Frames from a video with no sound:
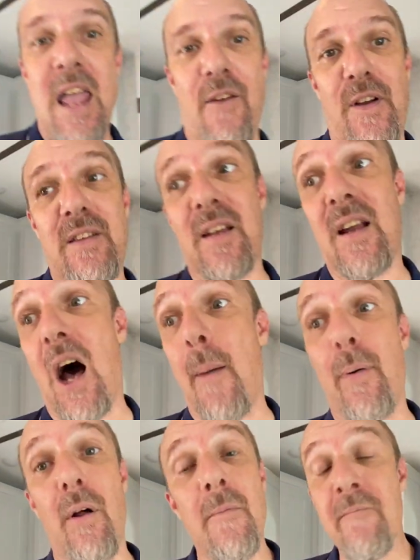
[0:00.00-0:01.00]
if it's a
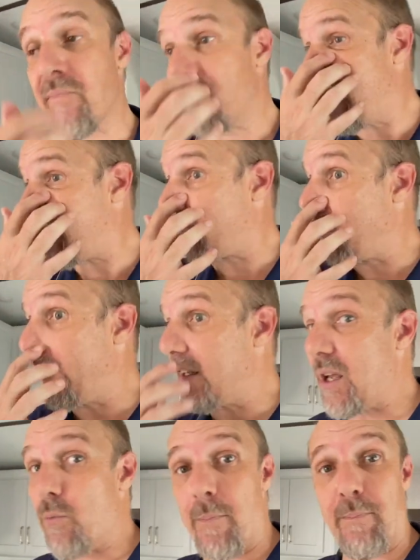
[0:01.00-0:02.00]
couple, this
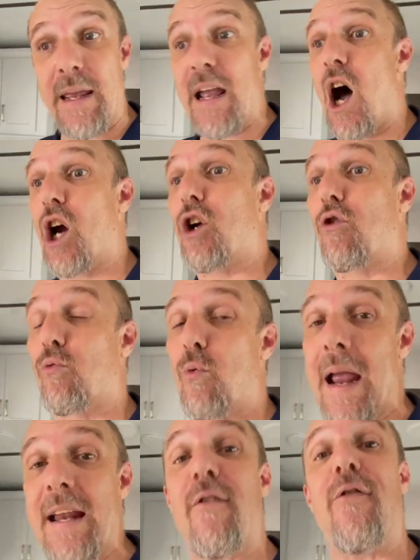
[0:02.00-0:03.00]
really would be a
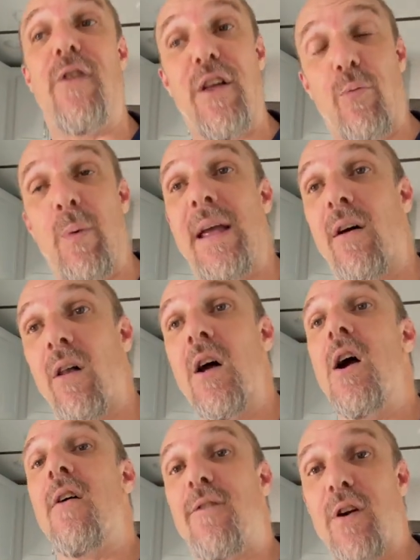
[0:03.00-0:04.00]
great fifth wheel
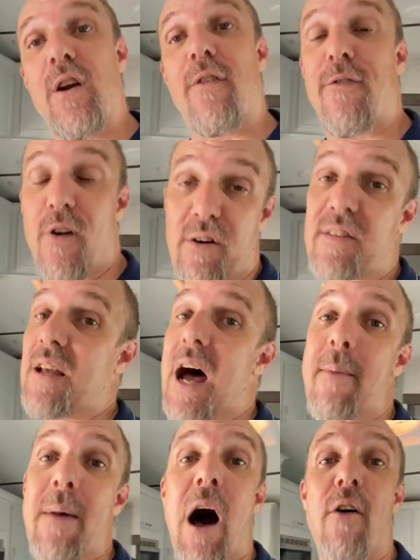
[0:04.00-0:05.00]
for your first
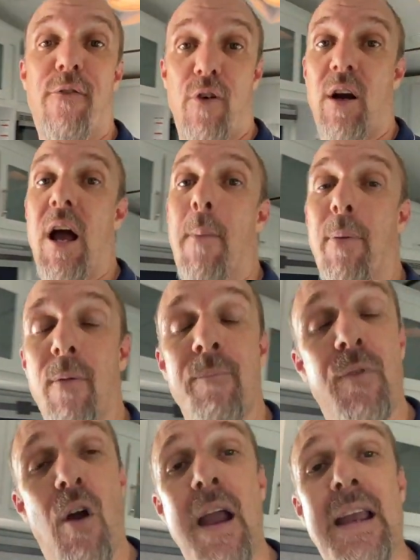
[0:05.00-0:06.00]
time out for a couple.
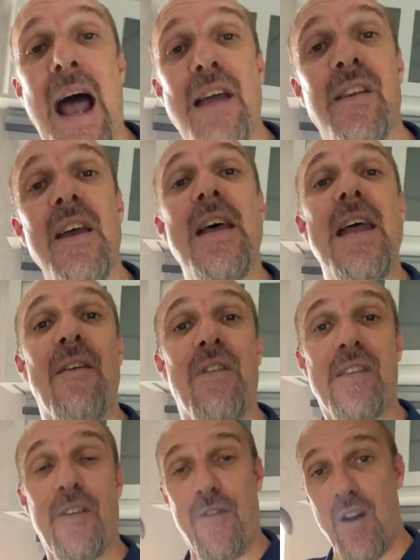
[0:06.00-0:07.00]
All right, guys, if this
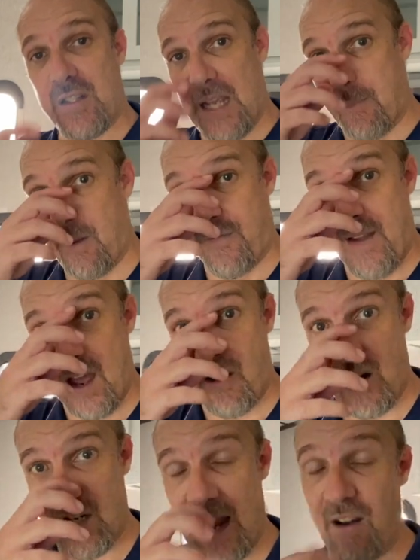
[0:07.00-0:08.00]
is the first time you found
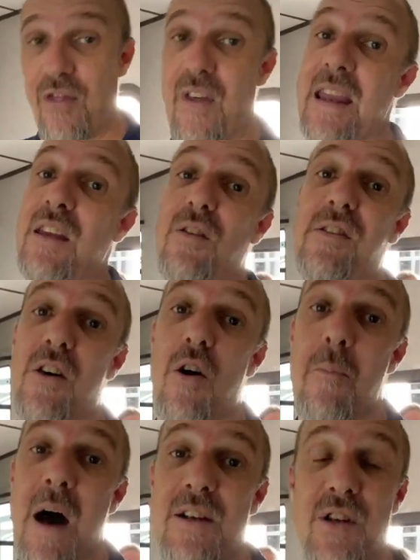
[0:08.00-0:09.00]
our channel, thank you so
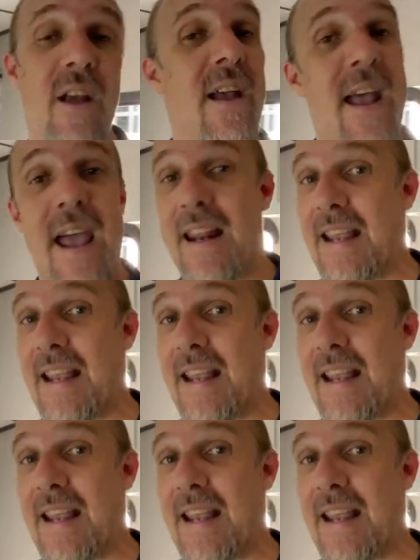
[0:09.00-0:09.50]
much. And uh,